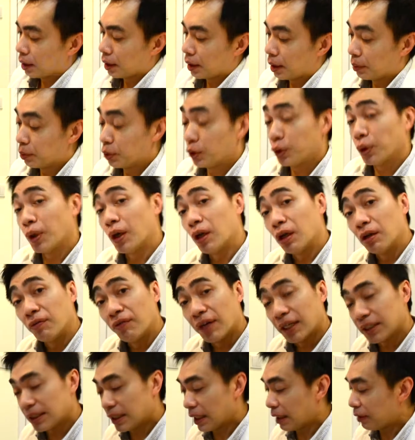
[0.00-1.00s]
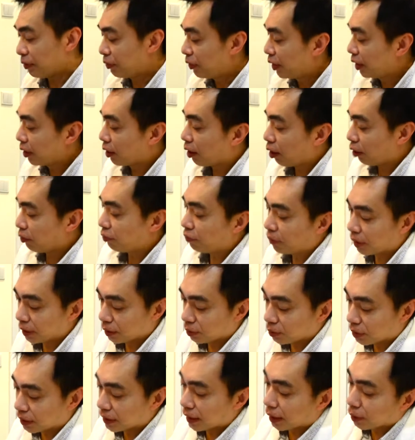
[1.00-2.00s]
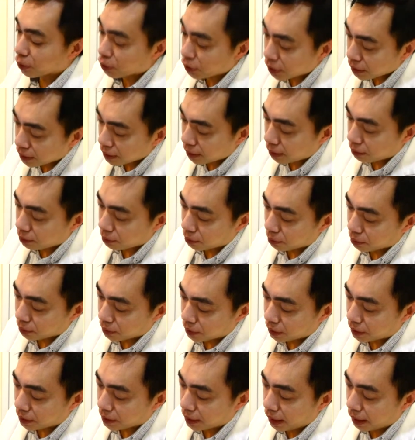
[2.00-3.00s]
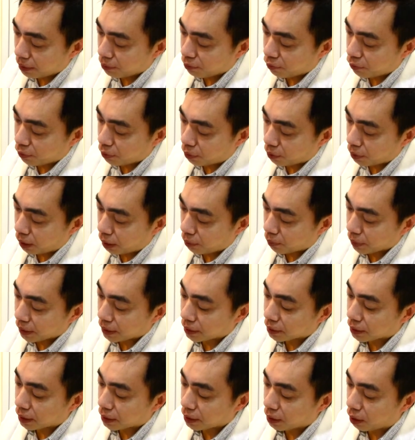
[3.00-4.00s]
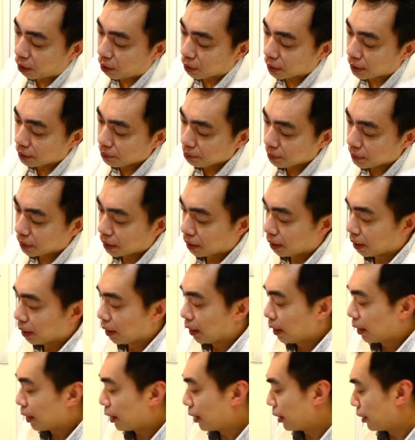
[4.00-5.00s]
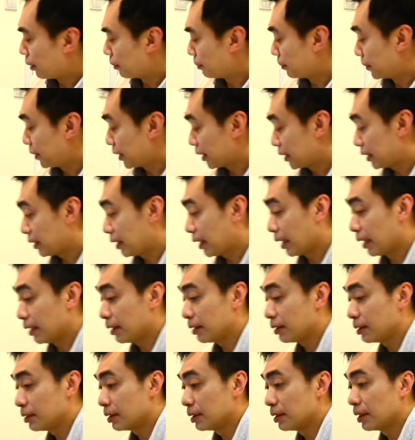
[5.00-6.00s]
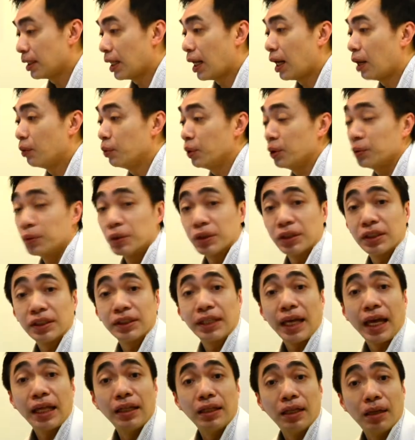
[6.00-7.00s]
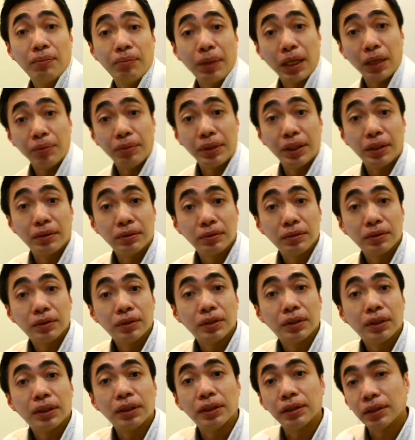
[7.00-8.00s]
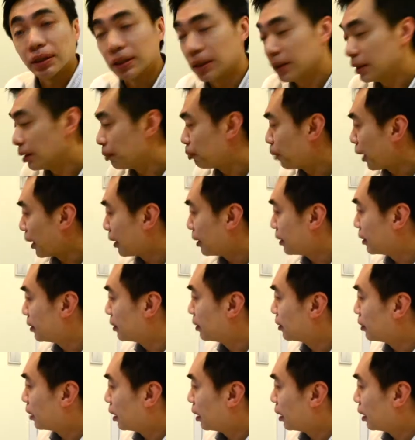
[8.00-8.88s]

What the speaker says: I'm sure all of us have heard of using ultrasound to scan for our internal organ, just like how we would scan a baby in a pregnant